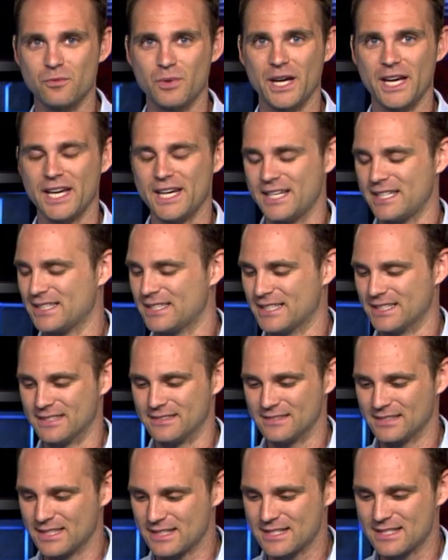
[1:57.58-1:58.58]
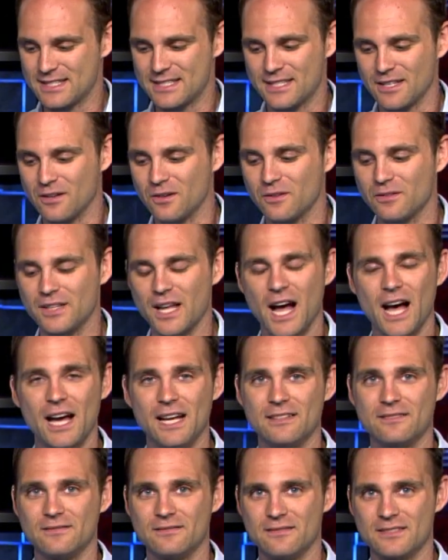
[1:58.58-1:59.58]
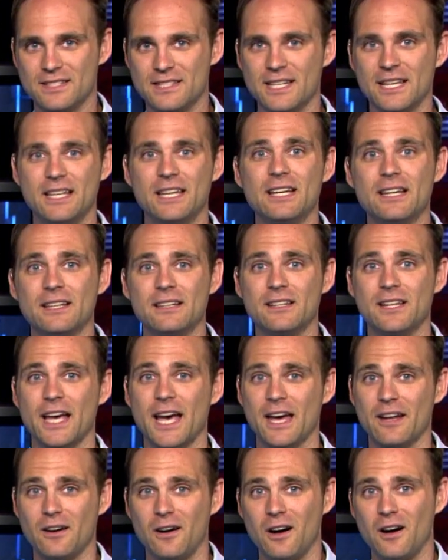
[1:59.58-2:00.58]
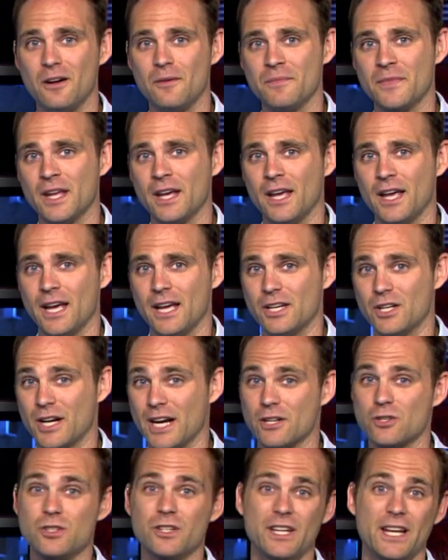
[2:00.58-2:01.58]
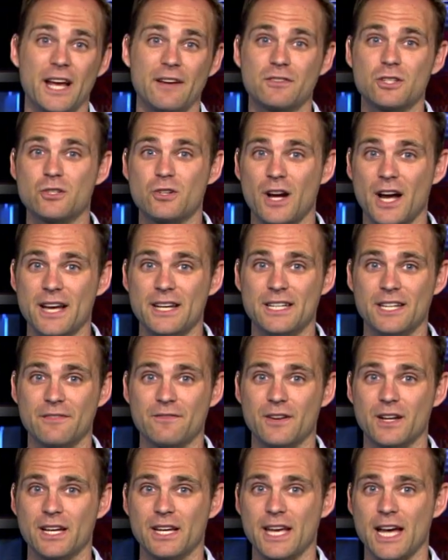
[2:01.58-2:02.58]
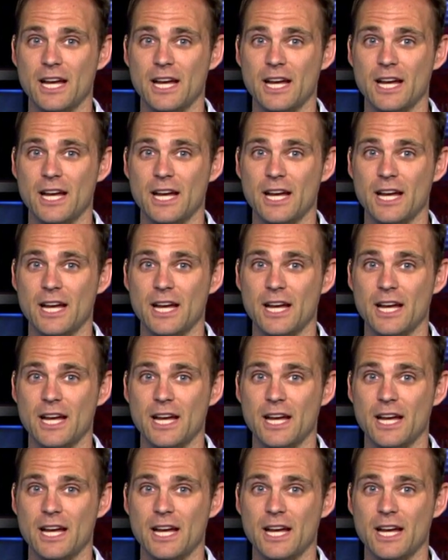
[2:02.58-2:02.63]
way and it's still not sinking at all, you're actually going to have to try different